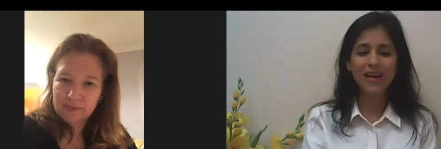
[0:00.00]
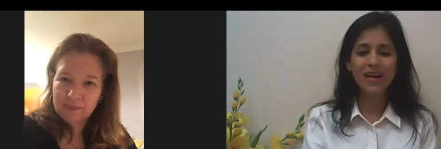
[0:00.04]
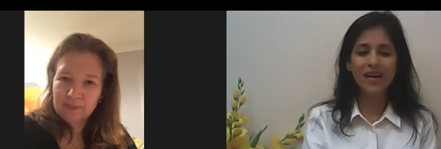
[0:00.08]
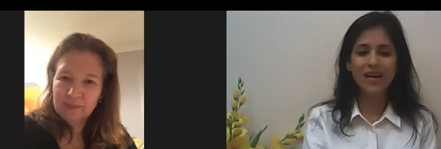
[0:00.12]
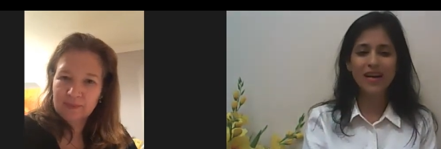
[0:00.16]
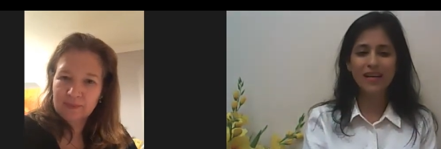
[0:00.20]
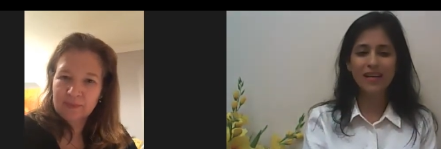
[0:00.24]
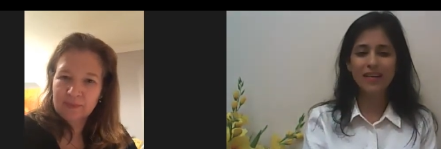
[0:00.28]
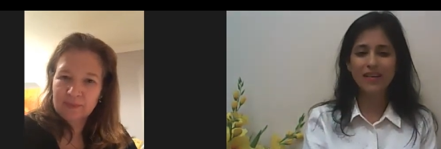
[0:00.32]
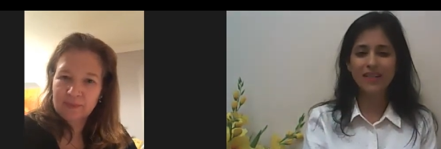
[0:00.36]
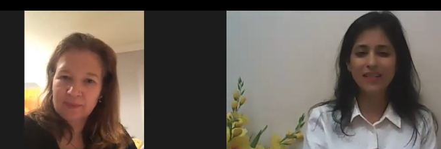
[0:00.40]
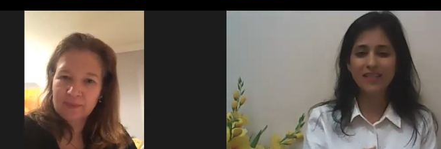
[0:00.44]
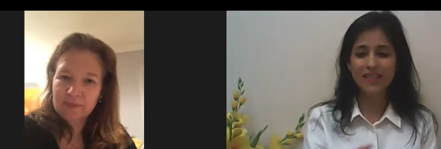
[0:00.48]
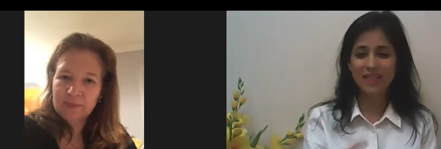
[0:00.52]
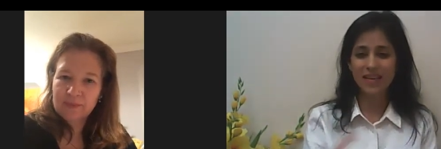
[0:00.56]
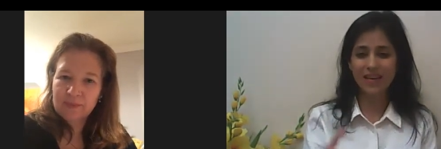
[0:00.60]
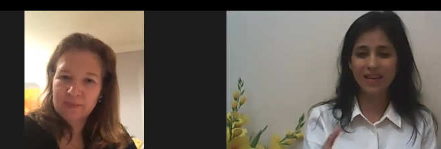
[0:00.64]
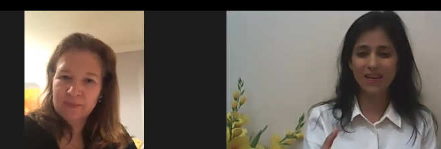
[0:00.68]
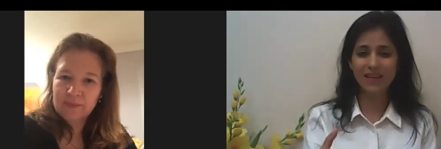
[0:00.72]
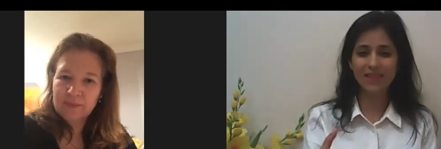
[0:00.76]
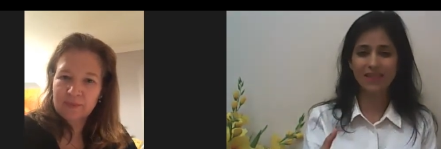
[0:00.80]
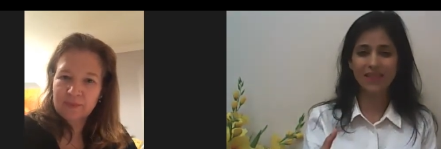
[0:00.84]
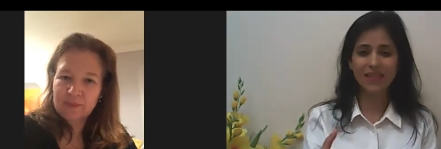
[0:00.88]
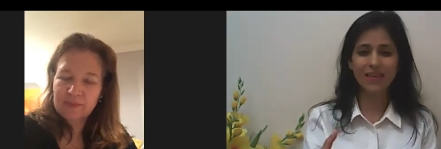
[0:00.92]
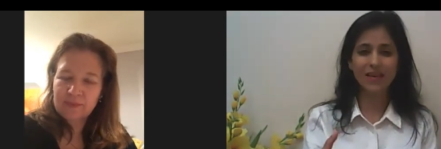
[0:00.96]
Speaker 1: and
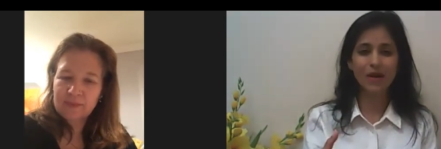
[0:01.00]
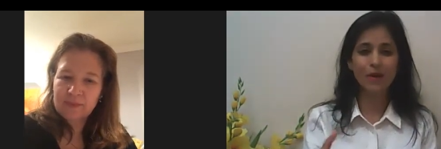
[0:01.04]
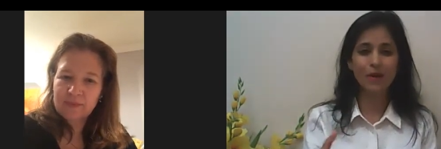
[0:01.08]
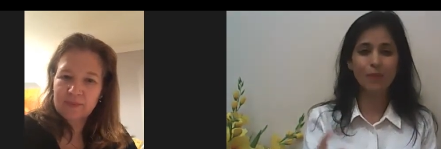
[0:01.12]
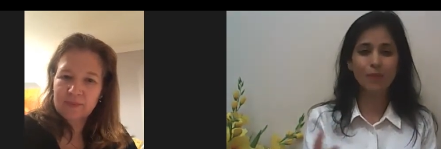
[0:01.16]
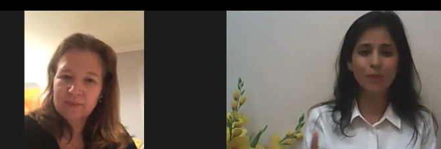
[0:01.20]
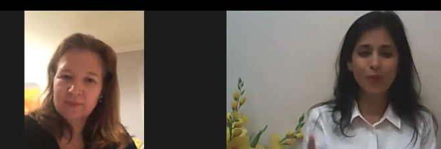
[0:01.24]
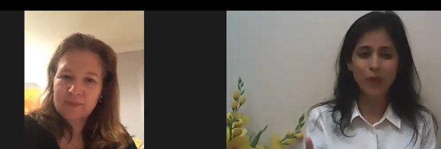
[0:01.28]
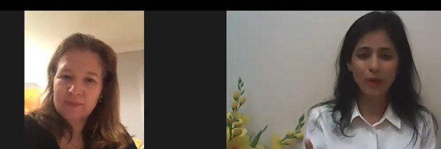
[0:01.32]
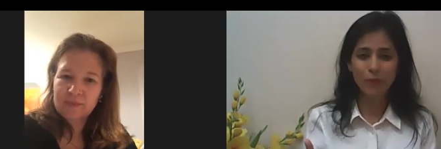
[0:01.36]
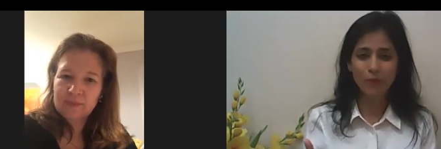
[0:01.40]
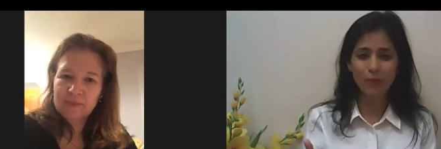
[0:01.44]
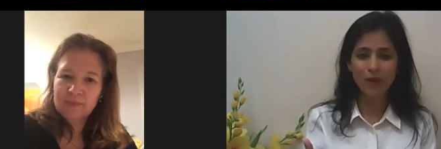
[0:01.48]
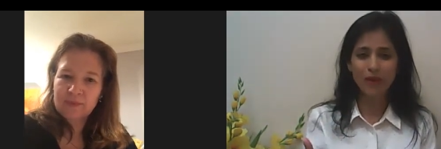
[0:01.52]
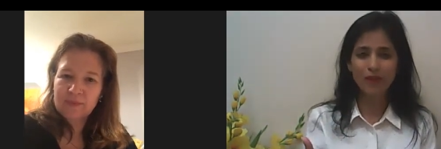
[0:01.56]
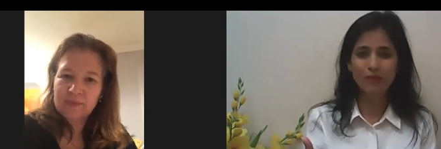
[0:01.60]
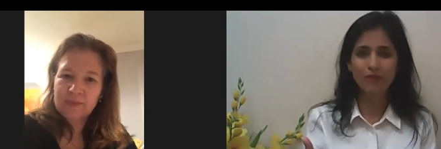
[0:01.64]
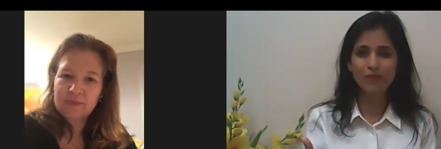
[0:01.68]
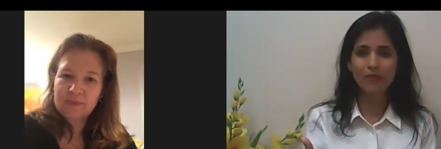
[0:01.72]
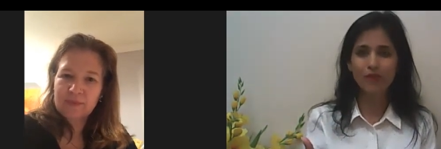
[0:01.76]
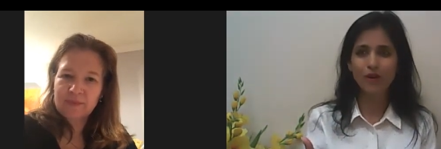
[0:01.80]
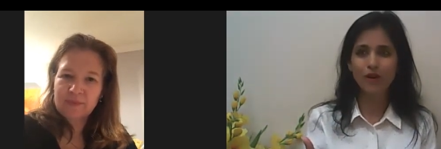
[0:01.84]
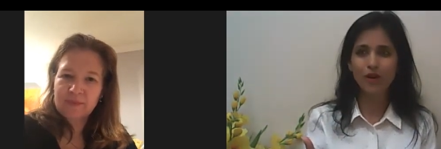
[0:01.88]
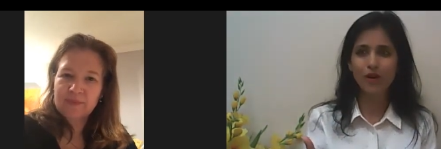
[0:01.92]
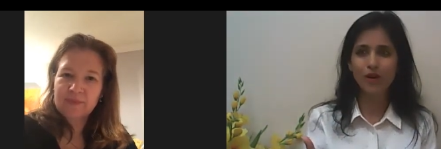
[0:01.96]
take the
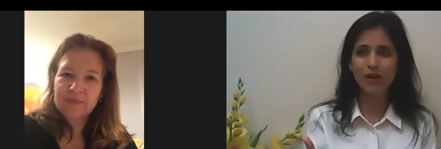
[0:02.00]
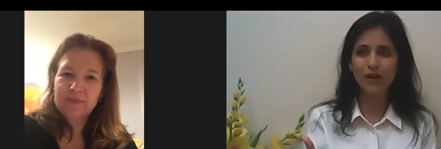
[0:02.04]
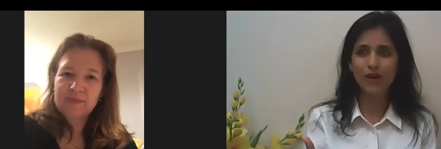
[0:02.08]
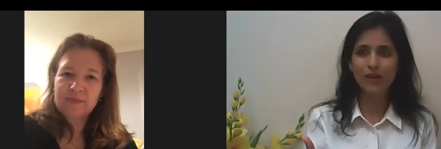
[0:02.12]
appointment for